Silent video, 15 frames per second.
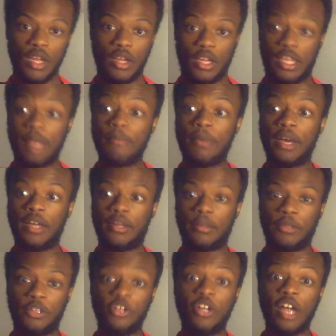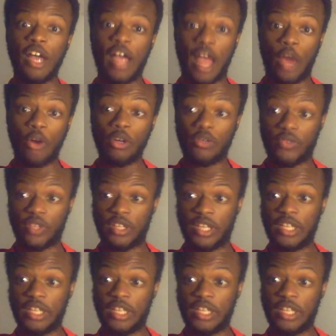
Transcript: keep in mind, I mean, they're not out of it.